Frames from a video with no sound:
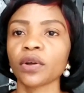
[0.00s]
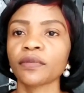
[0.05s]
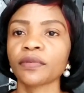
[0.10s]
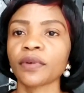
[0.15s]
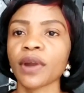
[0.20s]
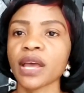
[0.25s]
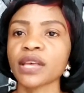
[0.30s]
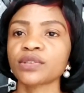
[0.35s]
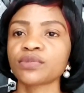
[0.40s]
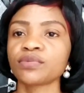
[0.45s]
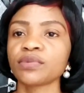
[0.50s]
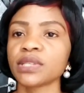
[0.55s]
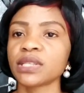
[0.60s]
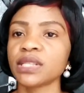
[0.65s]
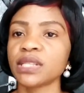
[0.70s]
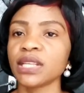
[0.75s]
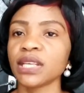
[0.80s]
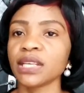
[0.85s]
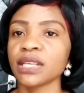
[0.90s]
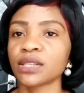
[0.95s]
rice with
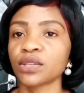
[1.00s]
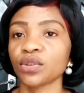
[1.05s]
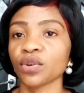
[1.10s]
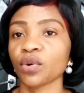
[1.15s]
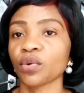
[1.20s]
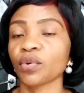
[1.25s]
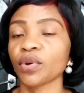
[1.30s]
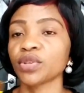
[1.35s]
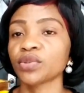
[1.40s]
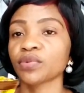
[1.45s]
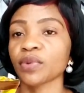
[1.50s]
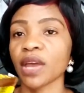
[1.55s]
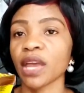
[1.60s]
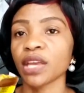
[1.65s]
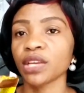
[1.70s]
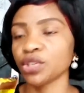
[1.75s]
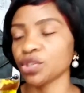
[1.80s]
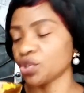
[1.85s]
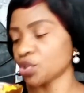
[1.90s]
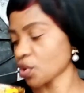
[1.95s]
this, you're going to
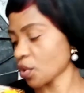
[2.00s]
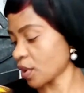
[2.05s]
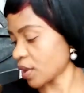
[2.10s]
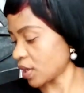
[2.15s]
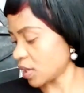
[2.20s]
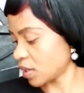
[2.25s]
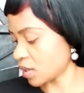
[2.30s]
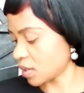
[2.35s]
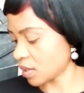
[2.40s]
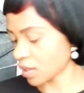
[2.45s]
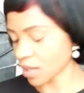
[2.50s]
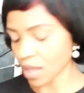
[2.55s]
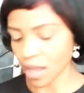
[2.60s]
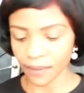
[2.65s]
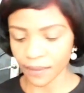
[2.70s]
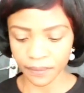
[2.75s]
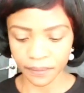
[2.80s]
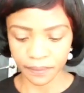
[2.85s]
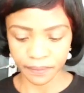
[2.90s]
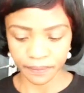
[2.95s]
enjoy it.
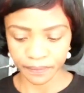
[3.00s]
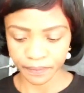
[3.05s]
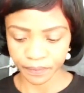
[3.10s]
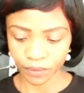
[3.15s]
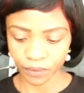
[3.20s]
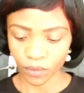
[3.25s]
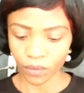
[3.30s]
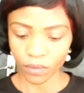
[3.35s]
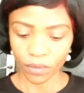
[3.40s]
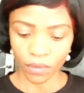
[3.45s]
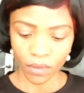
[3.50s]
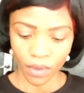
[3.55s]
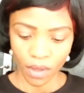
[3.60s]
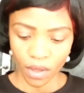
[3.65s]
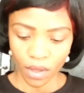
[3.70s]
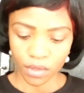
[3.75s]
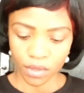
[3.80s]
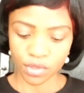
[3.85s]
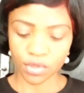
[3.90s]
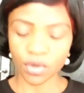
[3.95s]
Yeah.
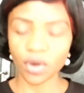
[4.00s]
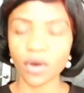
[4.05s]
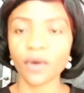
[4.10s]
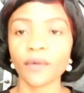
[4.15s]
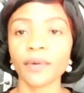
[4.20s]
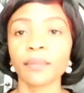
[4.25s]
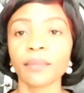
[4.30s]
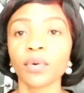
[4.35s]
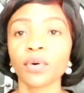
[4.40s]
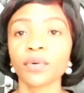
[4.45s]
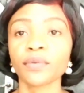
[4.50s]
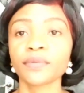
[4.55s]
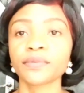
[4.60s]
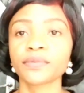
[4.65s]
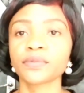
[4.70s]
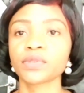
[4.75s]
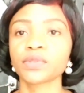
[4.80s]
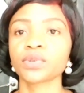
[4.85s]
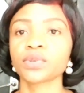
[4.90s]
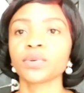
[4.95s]
So we
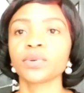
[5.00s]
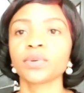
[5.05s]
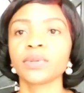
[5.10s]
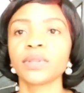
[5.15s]
move to